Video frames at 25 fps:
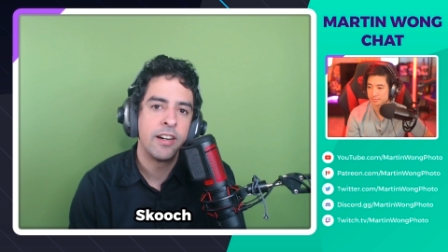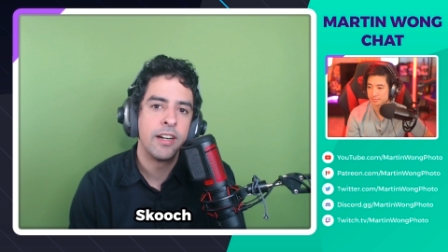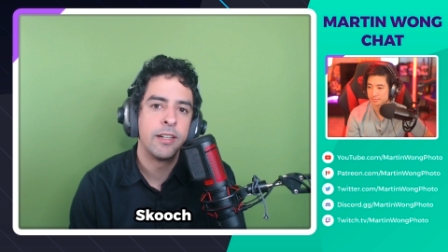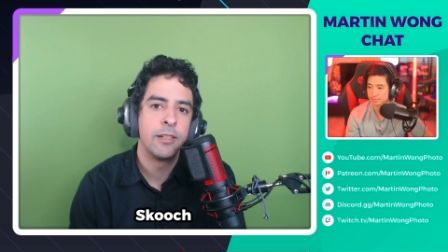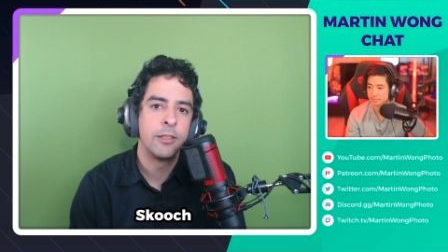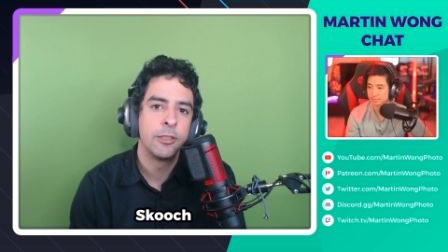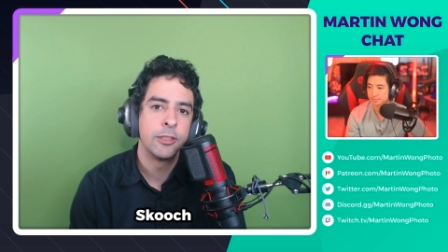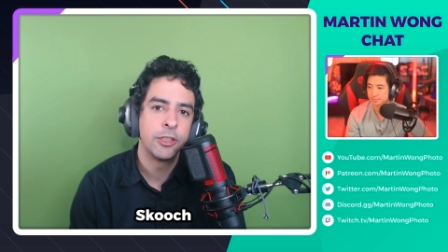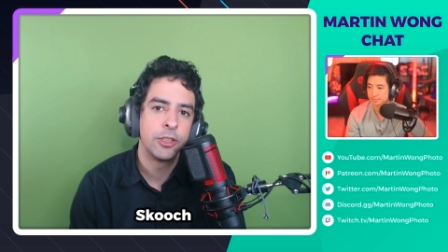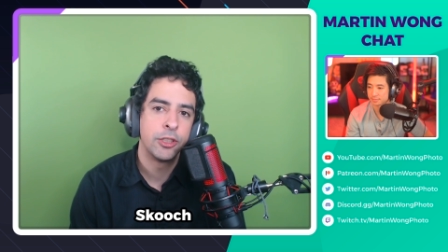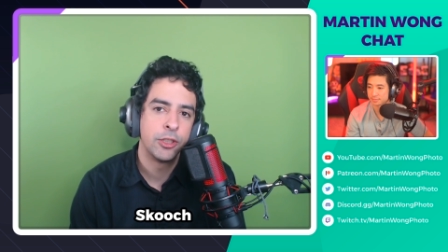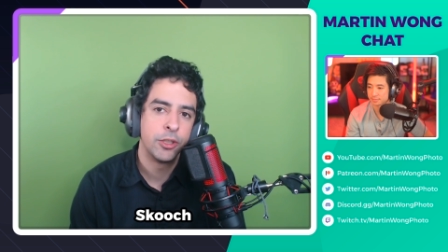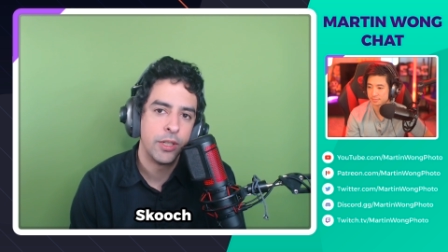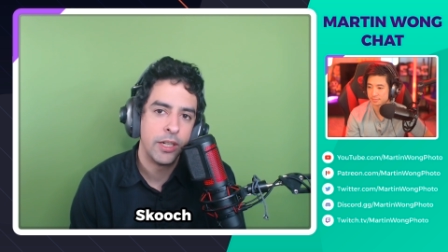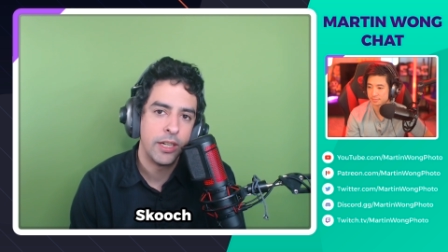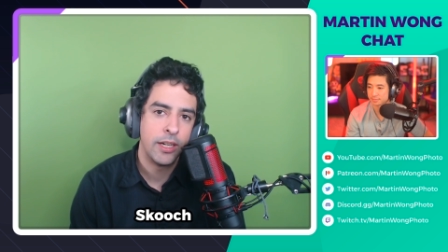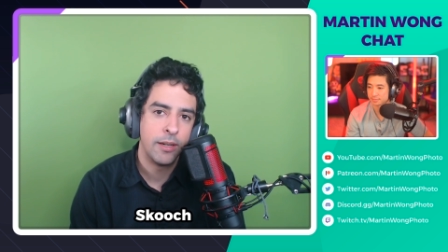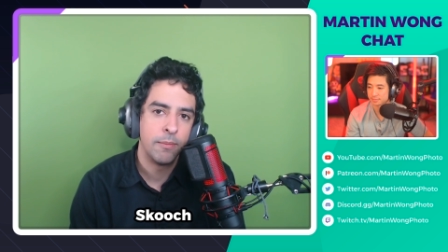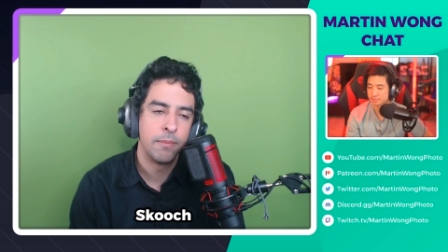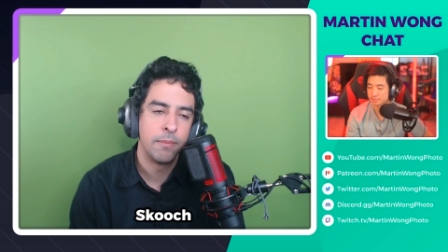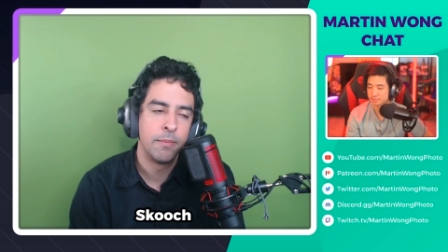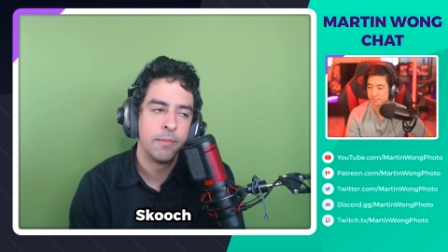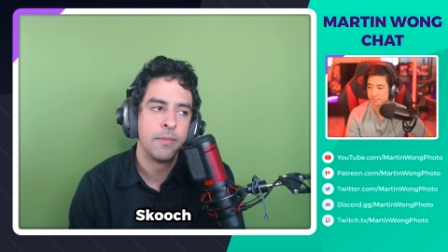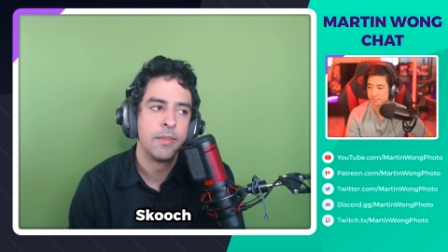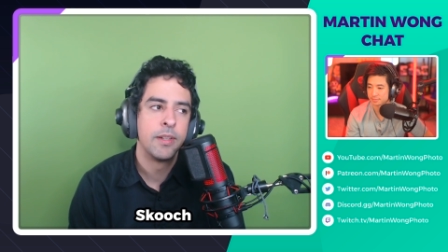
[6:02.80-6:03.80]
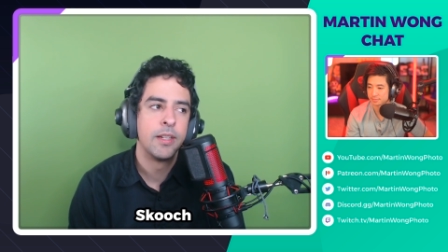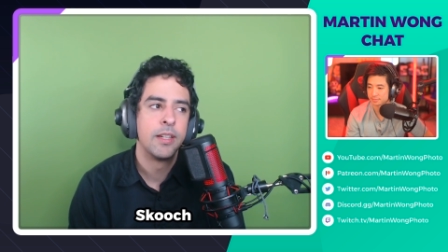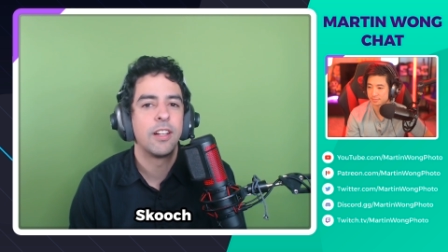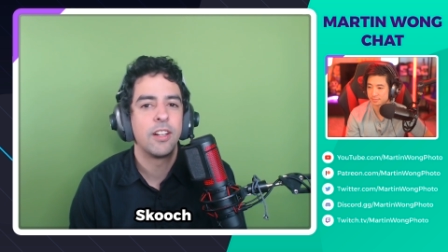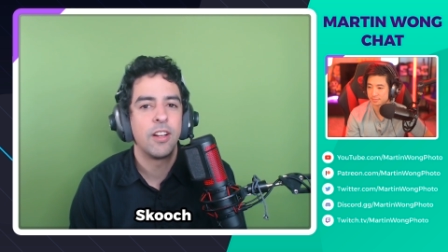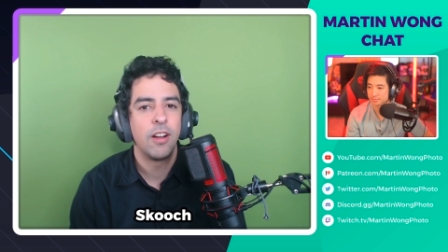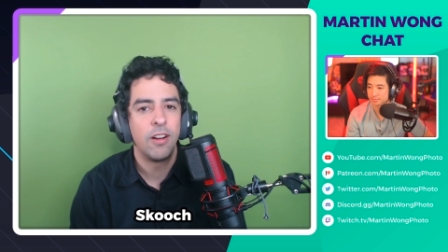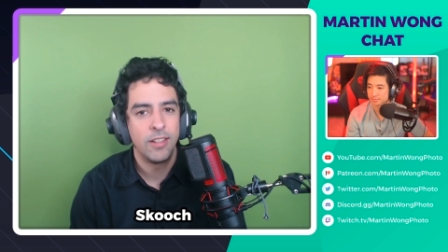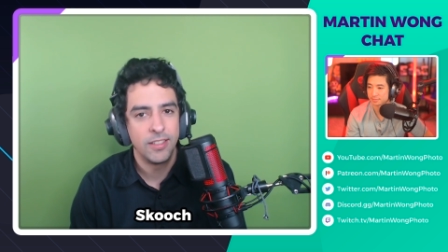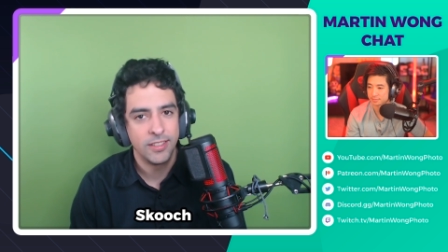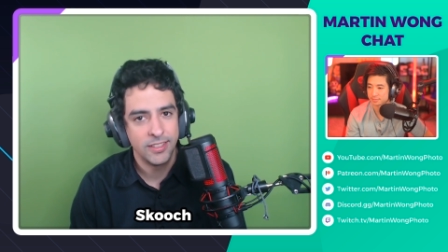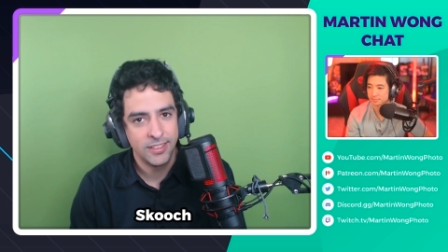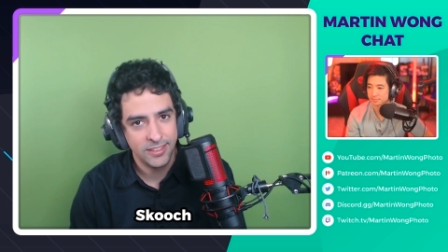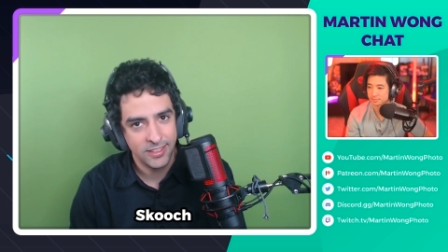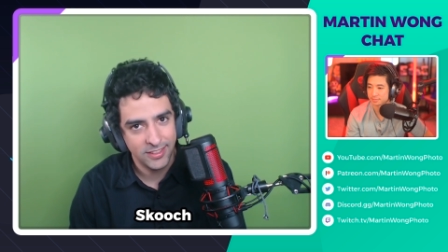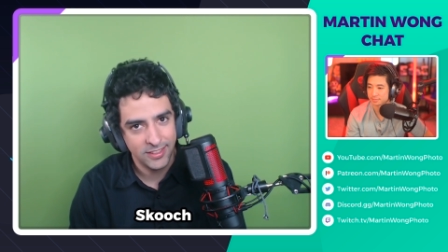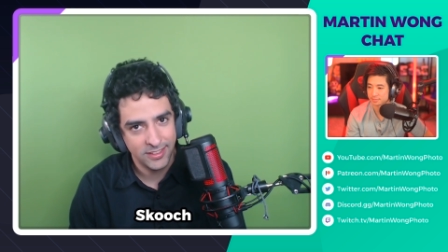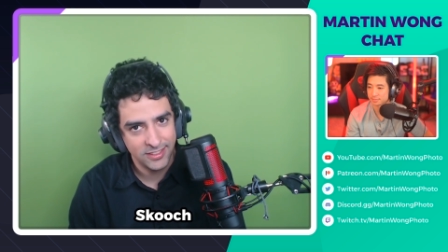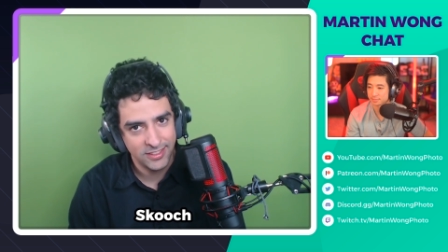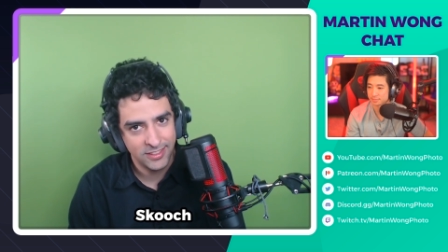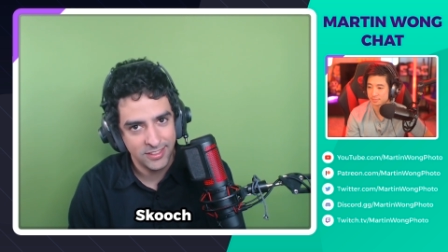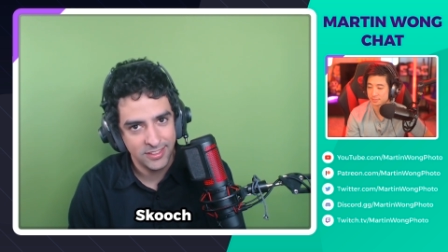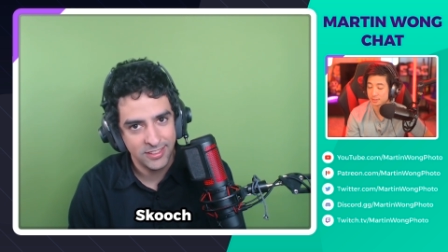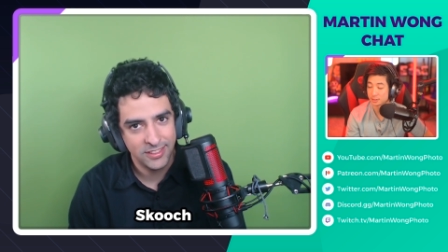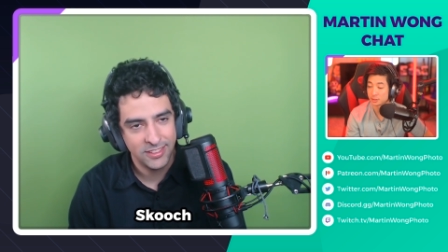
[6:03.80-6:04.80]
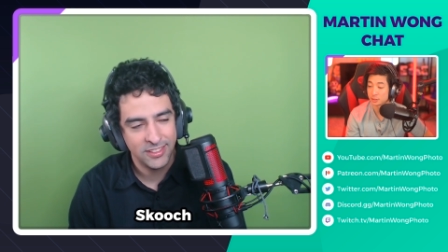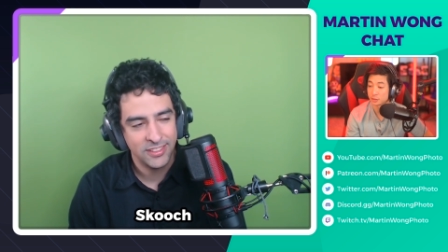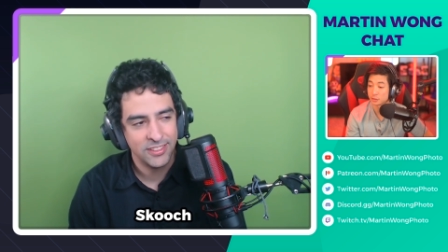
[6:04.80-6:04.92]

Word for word: R L stream the concerts